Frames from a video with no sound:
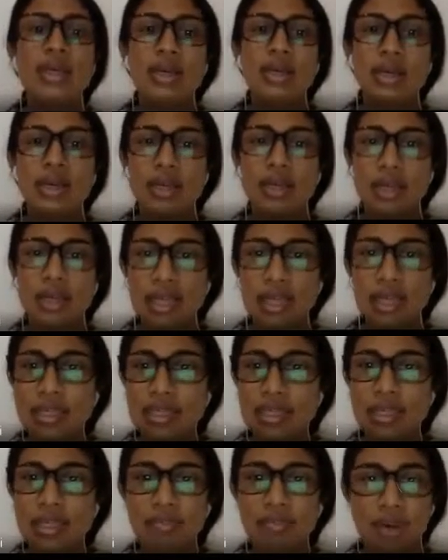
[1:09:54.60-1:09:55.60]
Let's
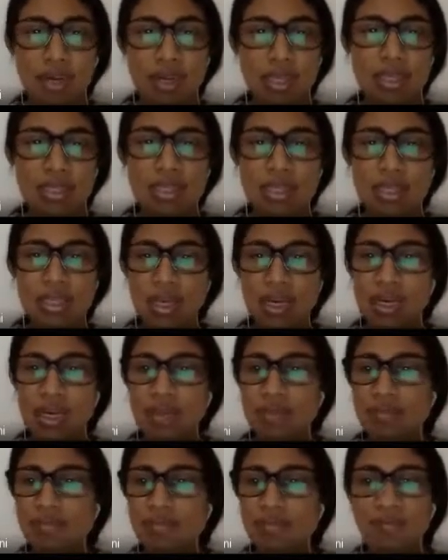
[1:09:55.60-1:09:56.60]
see what is their
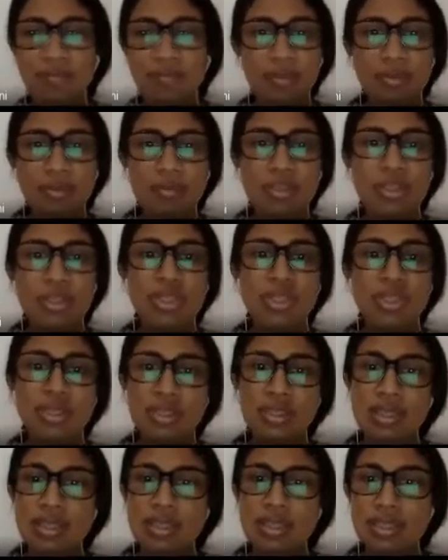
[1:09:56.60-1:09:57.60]
mission
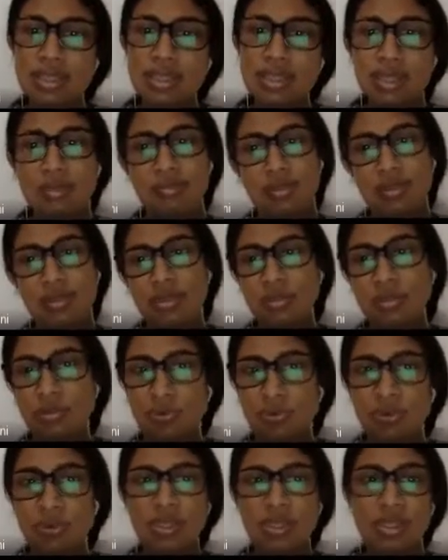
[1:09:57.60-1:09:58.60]
statement or
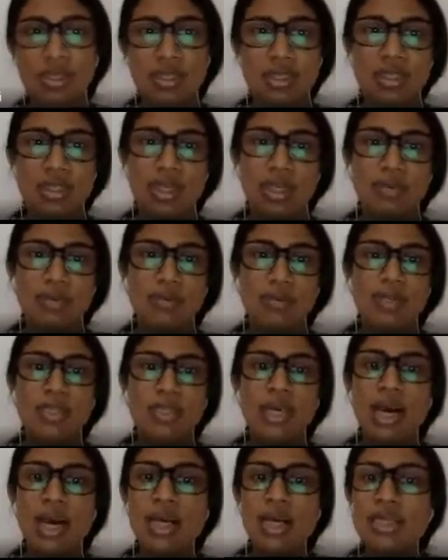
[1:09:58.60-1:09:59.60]
vision statement. The
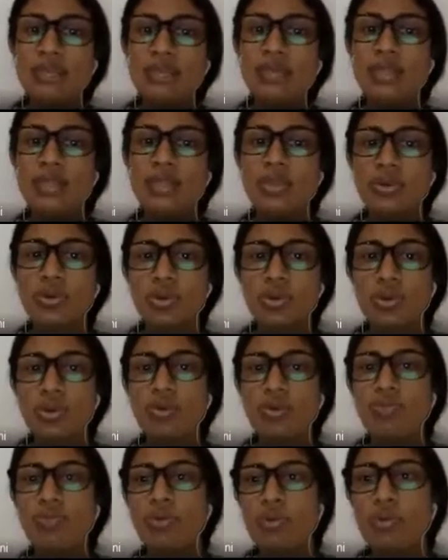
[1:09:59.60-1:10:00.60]
ultimate goal
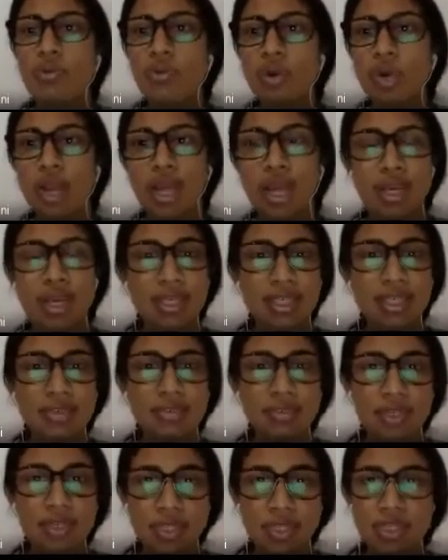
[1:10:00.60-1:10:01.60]
of all
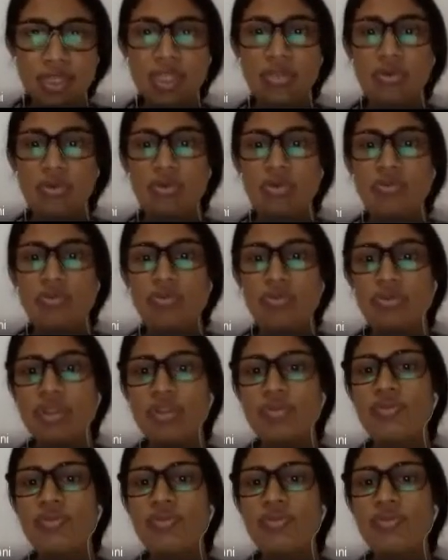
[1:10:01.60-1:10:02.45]
activities of the